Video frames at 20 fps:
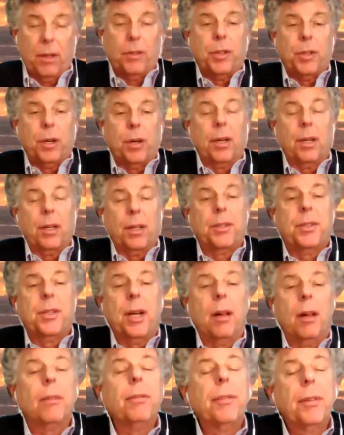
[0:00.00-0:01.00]
dirt
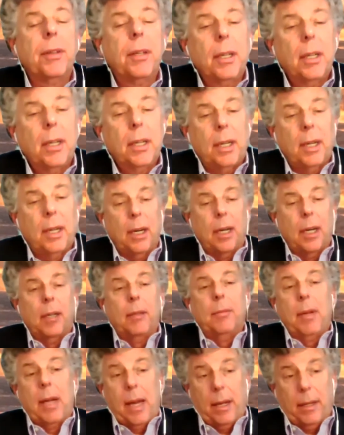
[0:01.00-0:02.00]
itself.
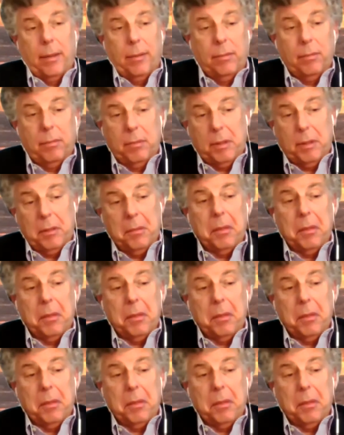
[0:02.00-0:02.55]
And